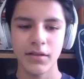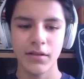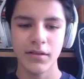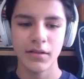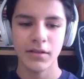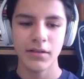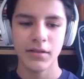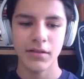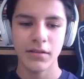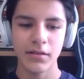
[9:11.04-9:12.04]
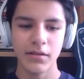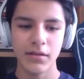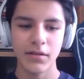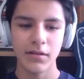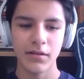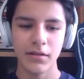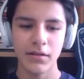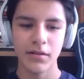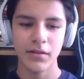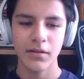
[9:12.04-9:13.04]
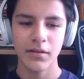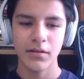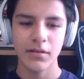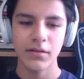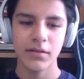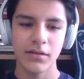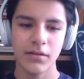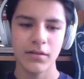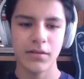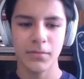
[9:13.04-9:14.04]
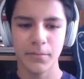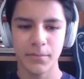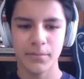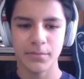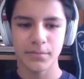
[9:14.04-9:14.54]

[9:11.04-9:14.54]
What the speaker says: [no speech]